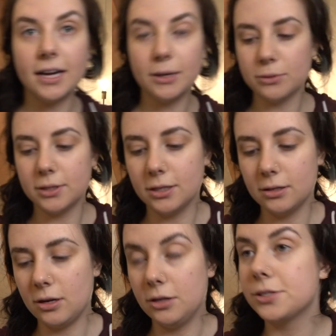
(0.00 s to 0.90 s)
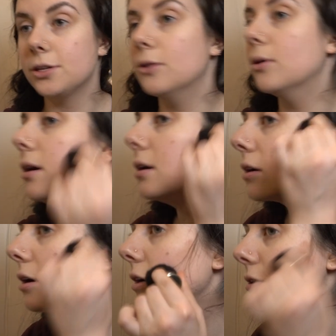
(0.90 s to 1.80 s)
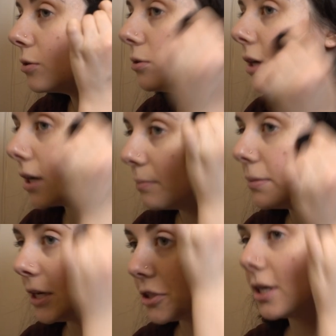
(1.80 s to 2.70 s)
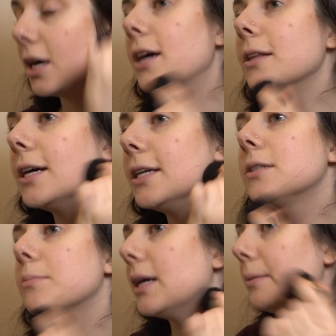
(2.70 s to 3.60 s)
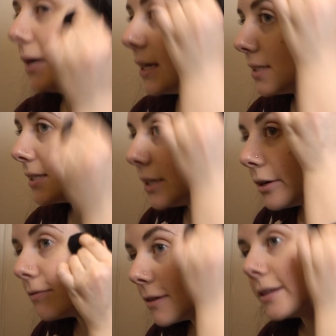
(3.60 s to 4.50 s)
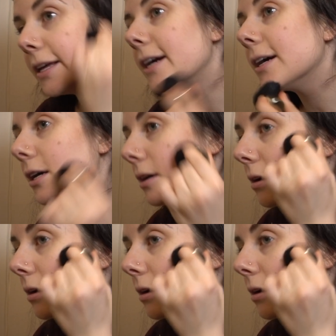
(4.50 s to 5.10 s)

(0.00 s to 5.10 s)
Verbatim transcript: I will also contour, blush, and highlight my bestie over there.